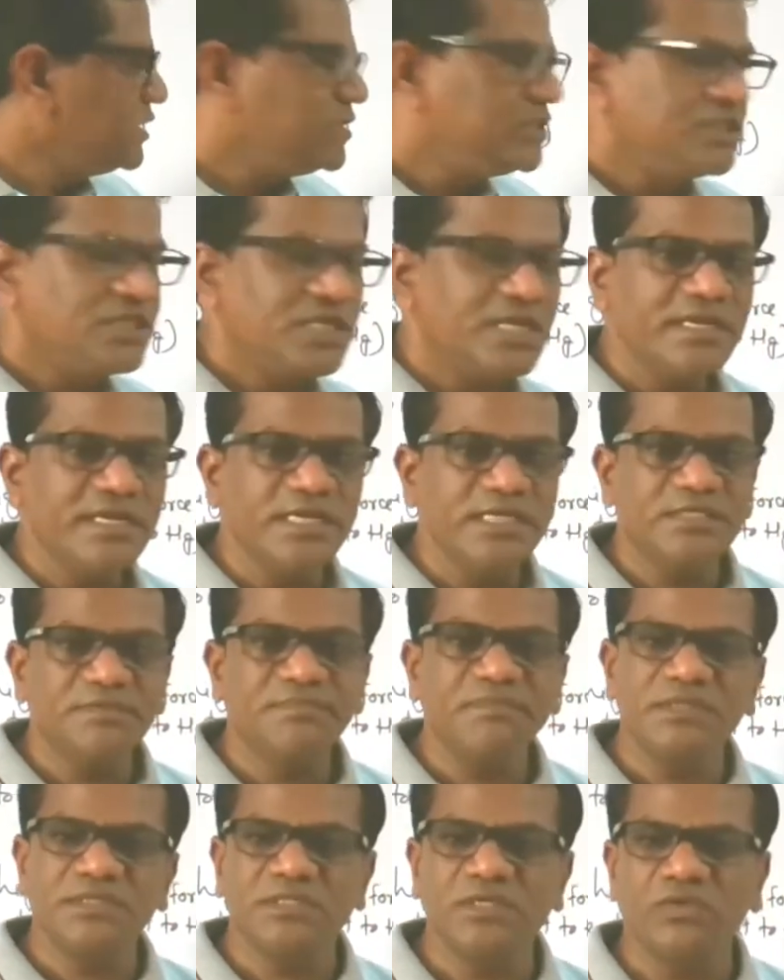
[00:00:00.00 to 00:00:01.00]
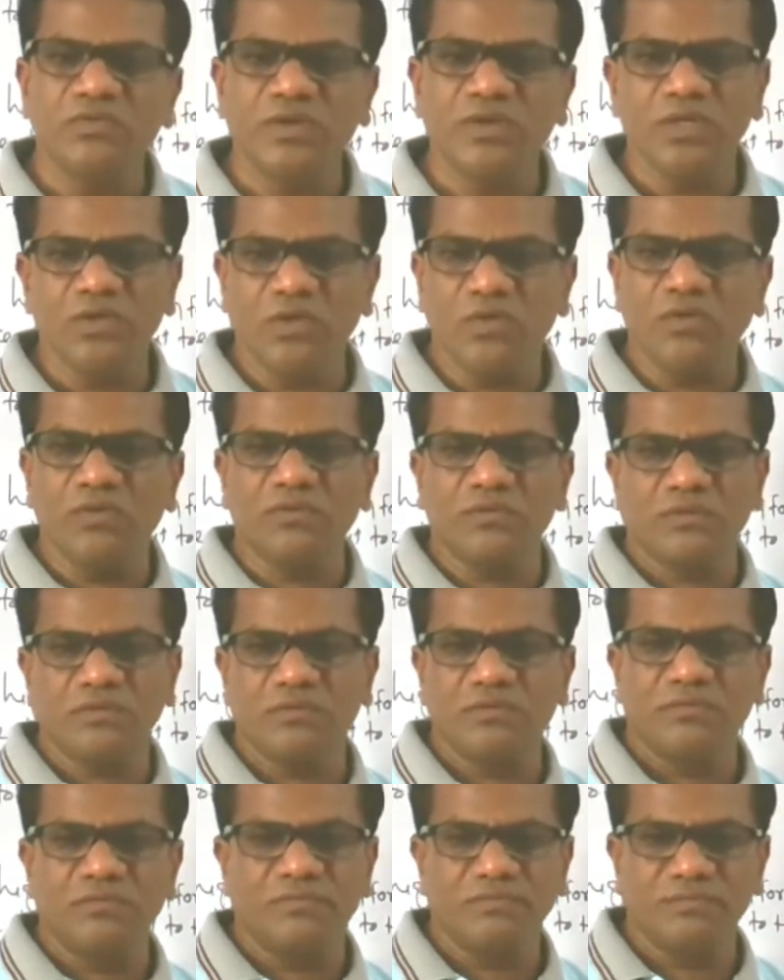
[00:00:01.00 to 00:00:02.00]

Seed dispersal, we know